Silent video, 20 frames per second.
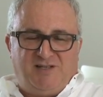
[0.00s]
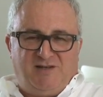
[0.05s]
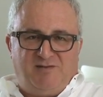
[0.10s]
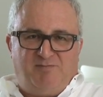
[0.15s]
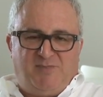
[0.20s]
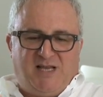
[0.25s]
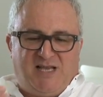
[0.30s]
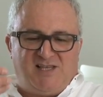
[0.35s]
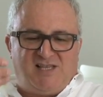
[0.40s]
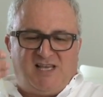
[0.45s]

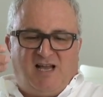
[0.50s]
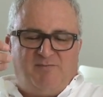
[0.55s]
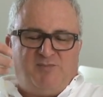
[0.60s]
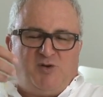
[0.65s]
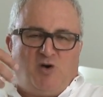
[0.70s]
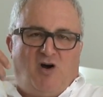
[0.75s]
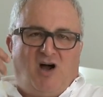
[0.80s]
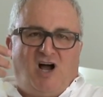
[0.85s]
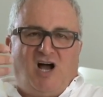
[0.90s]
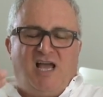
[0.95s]
that picks
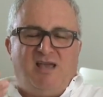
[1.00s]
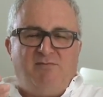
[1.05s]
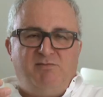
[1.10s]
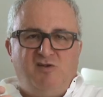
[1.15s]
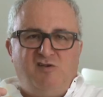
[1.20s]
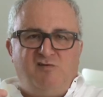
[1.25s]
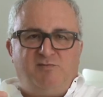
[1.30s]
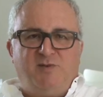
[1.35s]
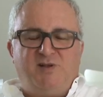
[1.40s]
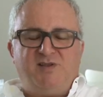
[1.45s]
up your eye
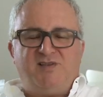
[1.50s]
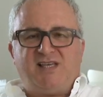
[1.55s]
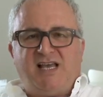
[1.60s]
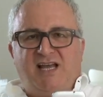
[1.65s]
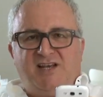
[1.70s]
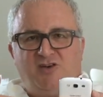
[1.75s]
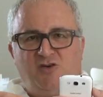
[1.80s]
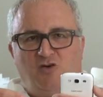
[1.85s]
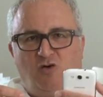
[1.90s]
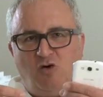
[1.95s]
movements
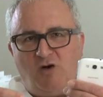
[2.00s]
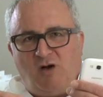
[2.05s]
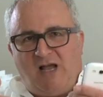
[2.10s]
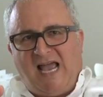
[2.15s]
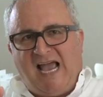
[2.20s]
and your